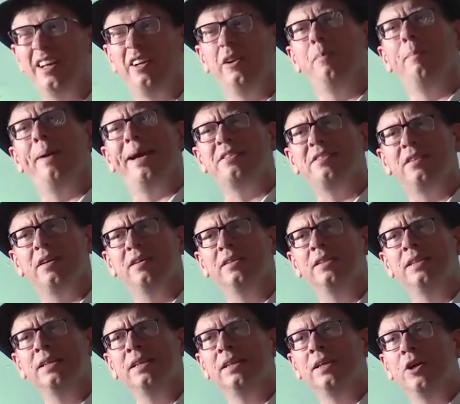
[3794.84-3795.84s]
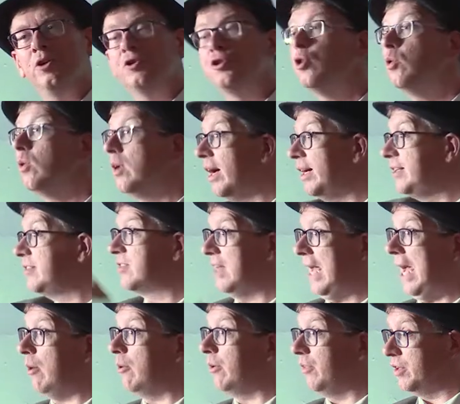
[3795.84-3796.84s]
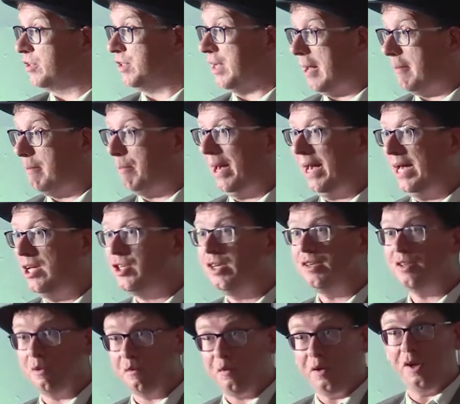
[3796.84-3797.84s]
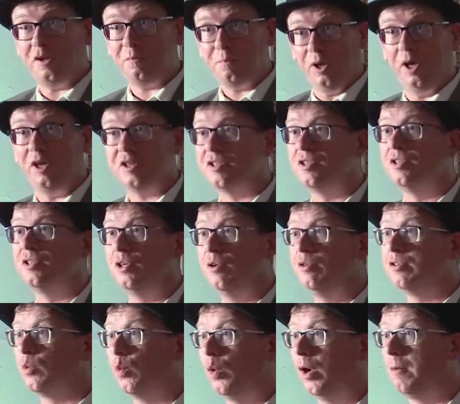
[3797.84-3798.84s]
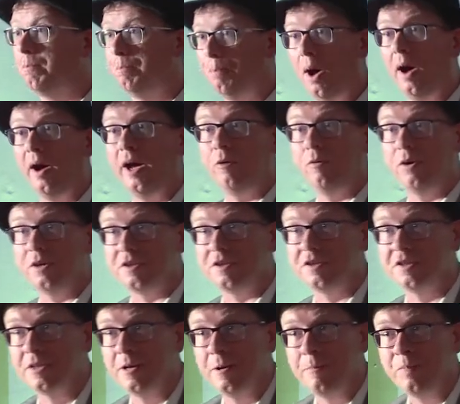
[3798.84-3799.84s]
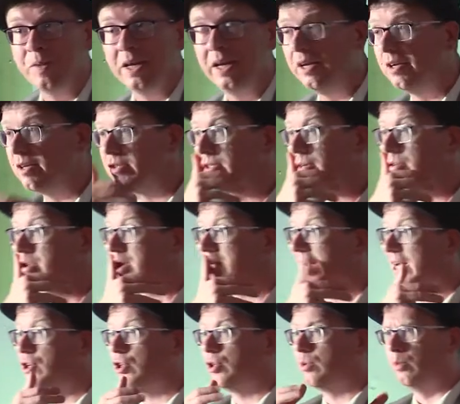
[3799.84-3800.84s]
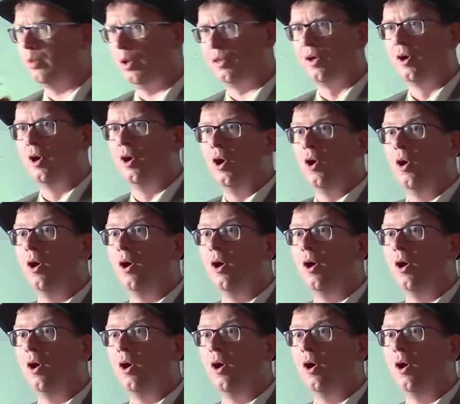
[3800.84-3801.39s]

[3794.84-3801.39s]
a little better. Two lines down on the same page, he's the first person to use the word pirates in association with